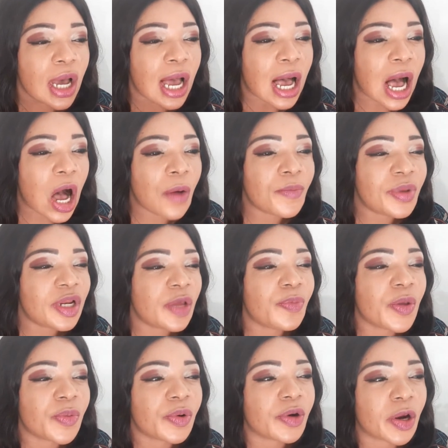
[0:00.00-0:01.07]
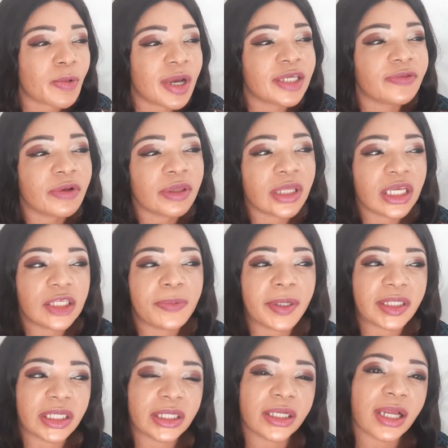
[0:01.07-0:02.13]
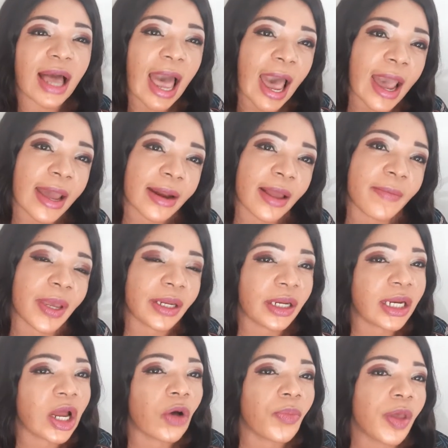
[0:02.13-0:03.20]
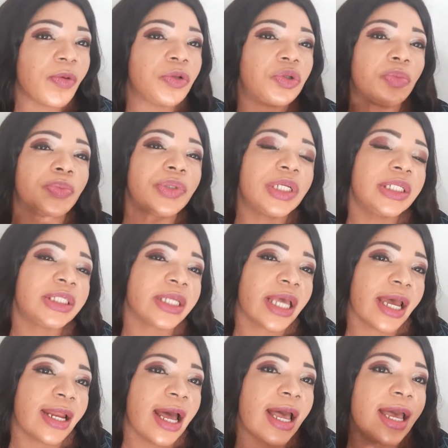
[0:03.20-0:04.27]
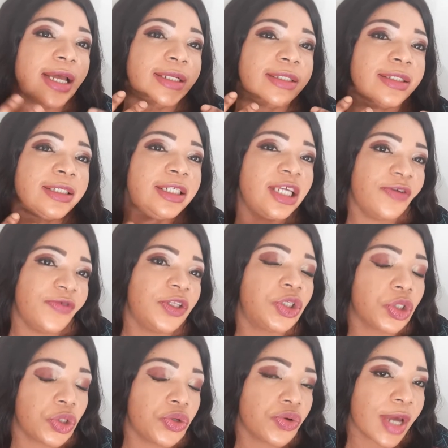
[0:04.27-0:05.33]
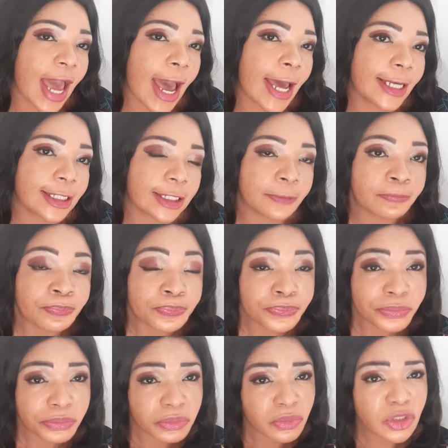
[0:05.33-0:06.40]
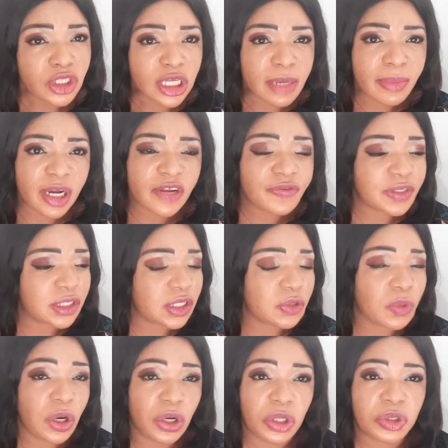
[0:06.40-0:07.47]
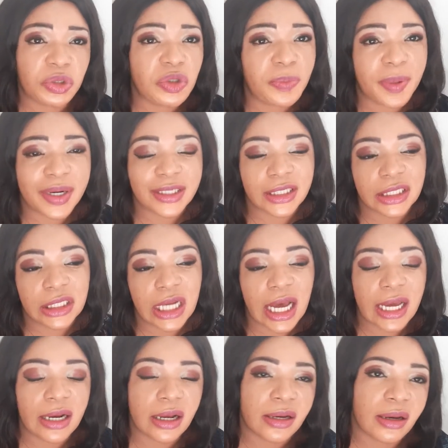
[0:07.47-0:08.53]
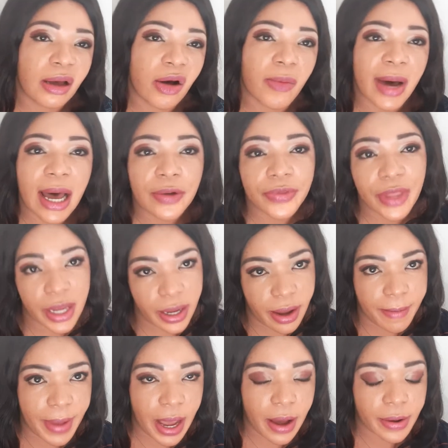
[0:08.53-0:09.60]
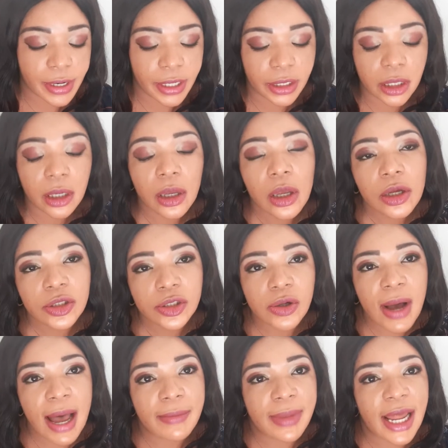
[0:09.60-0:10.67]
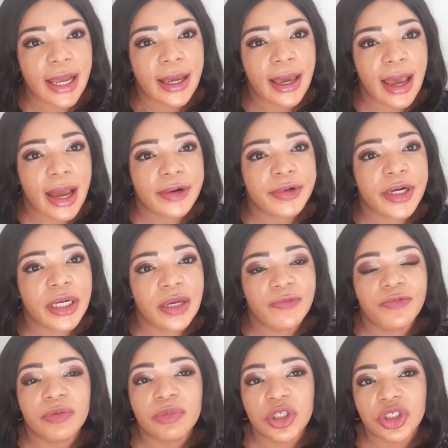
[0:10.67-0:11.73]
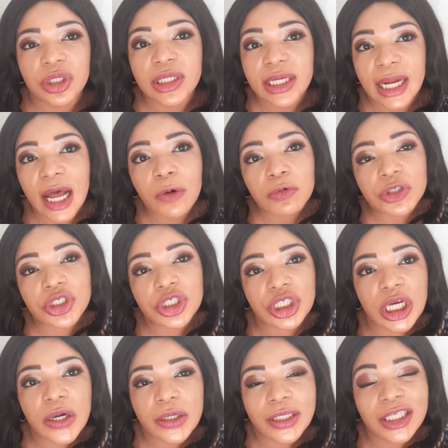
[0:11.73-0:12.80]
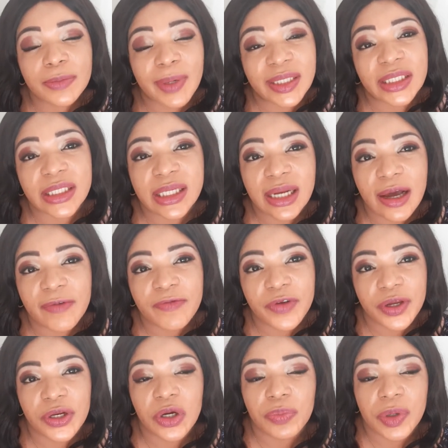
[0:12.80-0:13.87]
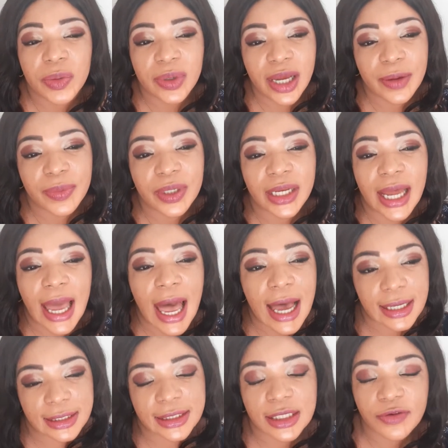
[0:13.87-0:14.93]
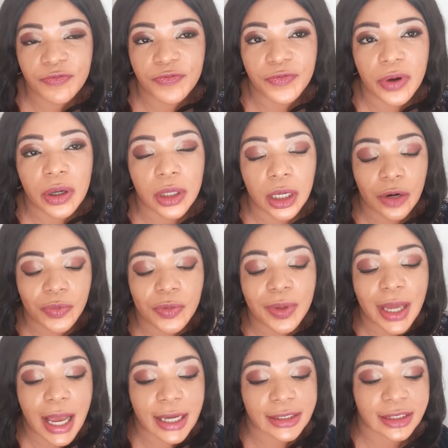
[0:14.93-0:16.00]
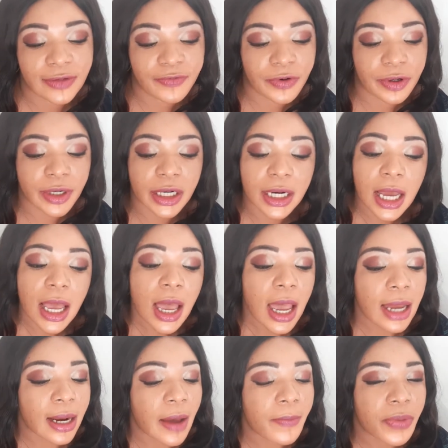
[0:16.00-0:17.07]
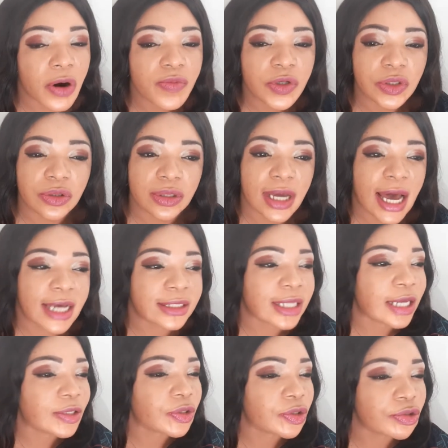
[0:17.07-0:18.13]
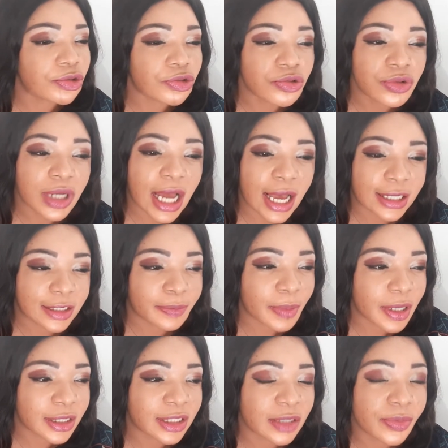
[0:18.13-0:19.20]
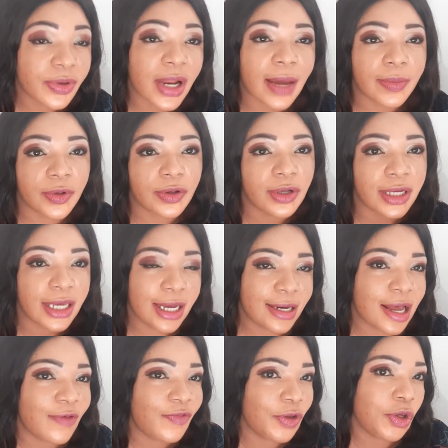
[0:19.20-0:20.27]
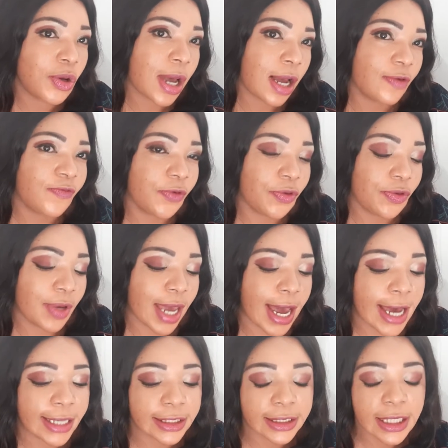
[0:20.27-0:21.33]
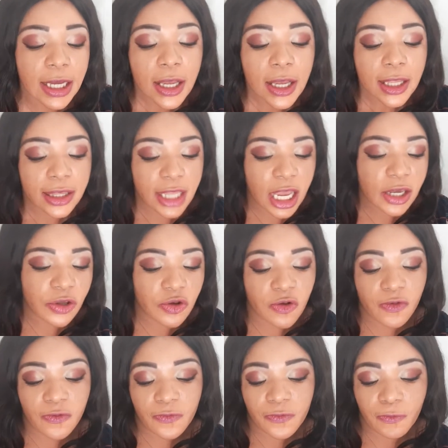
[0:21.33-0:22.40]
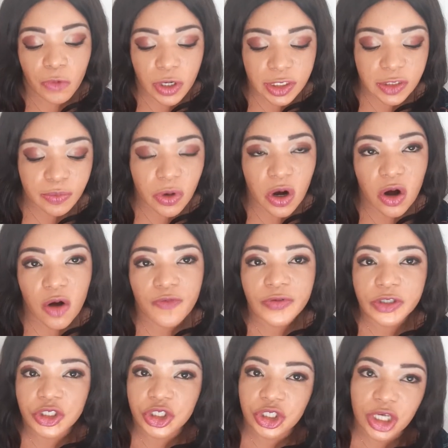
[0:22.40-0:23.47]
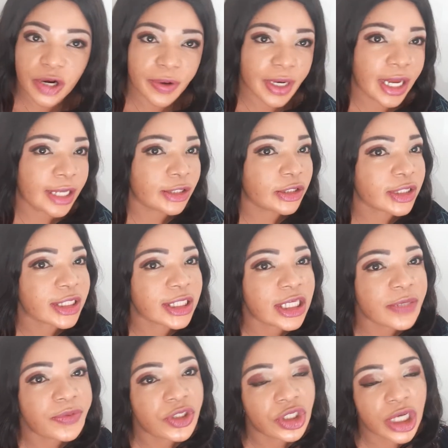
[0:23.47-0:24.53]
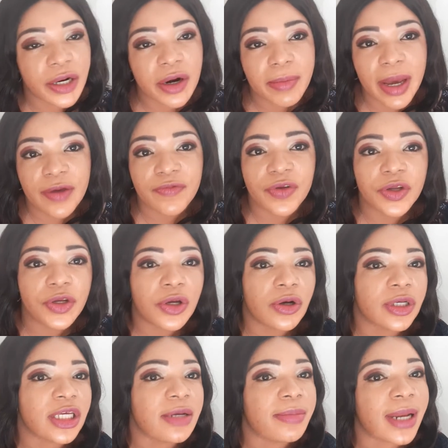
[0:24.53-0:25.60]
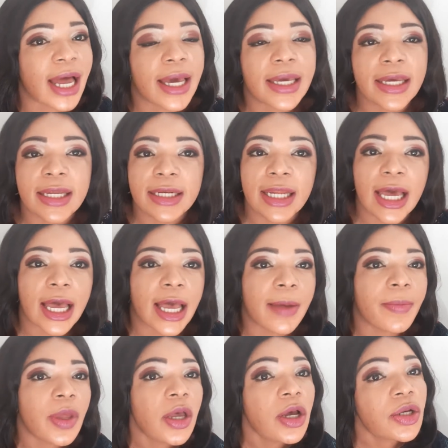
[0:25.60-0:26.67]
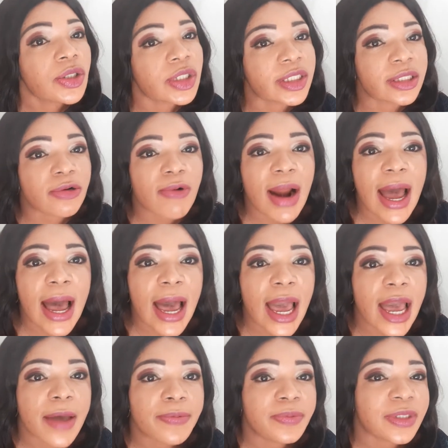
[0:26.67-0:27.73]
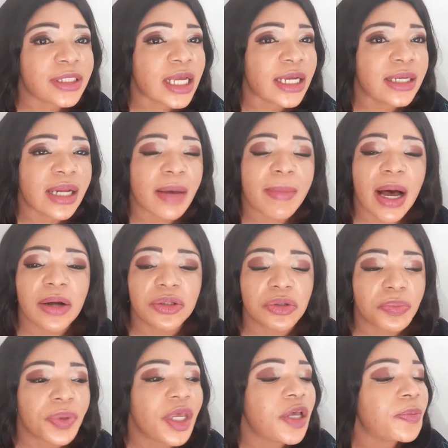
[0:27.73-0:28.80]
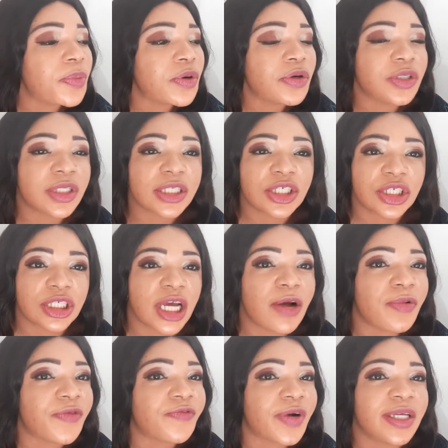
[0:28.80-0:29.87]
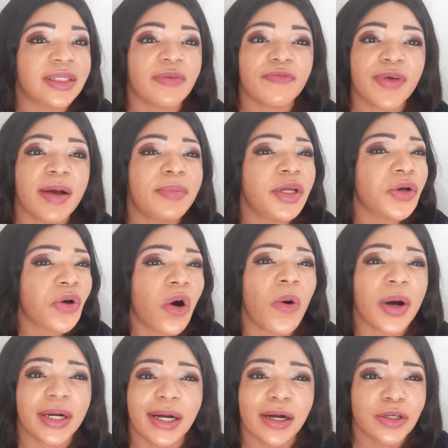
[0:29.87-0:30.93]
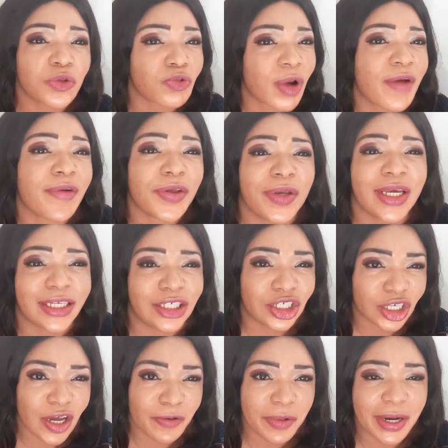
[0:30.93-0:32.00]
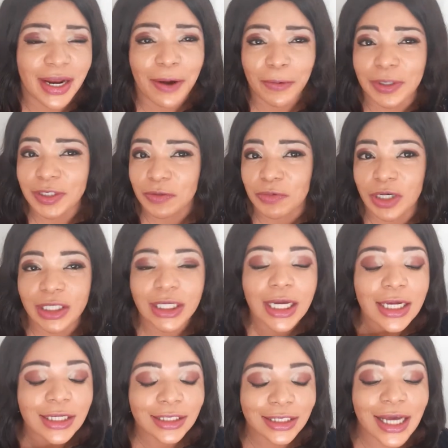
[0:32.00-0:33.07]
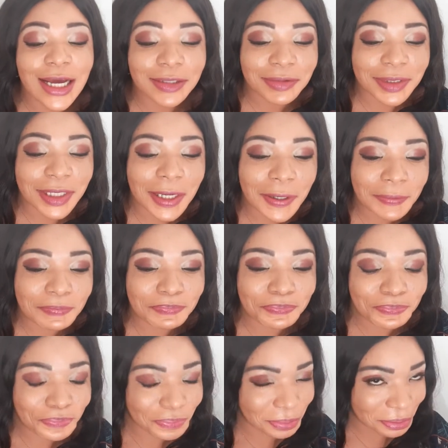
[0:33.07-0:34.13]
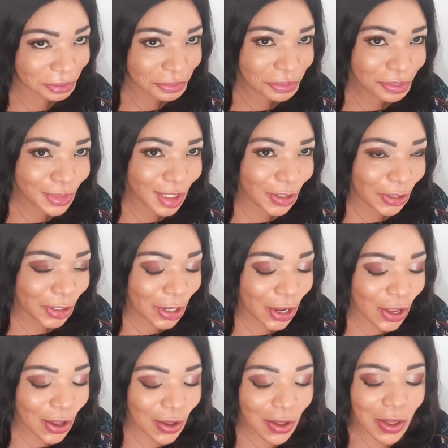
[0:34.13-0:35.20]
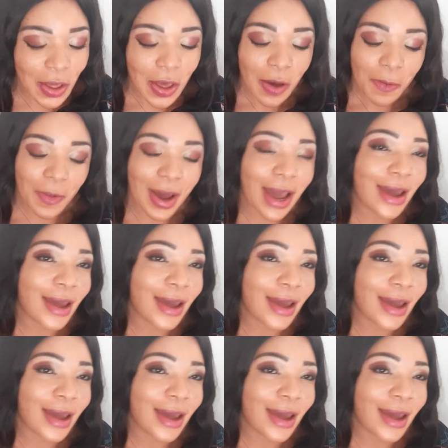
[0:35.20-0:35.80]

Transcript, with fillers: how many people request for this particular item and then i'll be able to put it together and give it to you guys but if it's just one or two person i don't know but i'll think about it so i'm like gathering information that i will share on this particular video people have been like asking for a lot of people are asking for it and i promise you guys as soon as possible i'm gonna get that video out for you guys thank you once more for sharing and just keep sharing my video keep liking them subscribe send them out to people just share with friends and family co-workers whoever you can share with that wants to watch share it with them you know we are